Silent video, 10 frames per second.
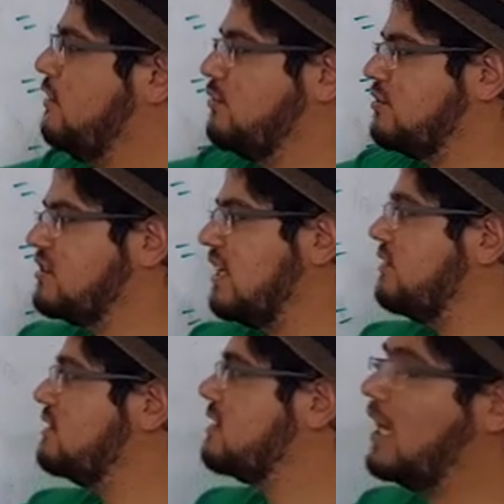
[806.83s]
So
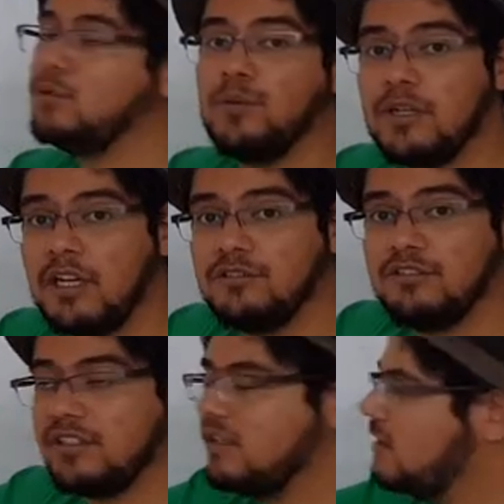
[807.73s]
7 times
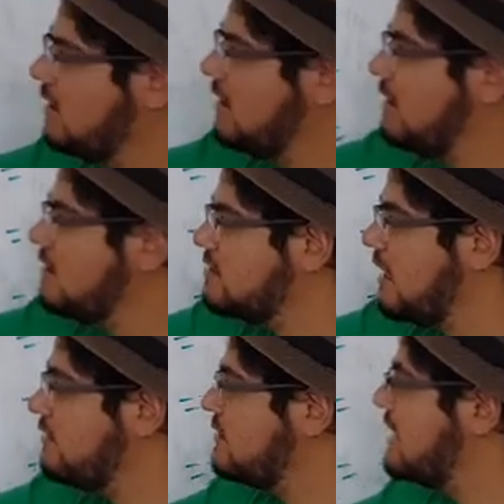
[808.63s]
100.
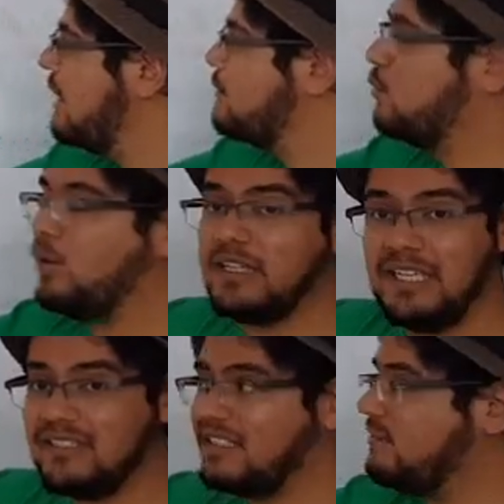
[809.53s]
7 times 1
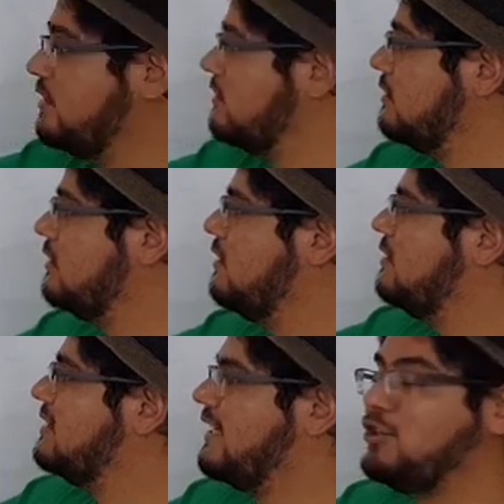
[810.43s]
is
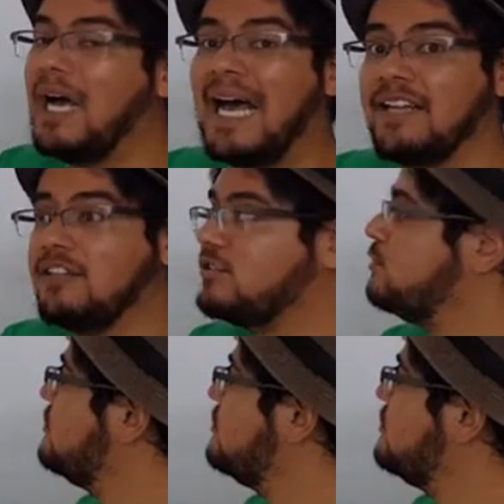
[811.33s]
7, then you add the 2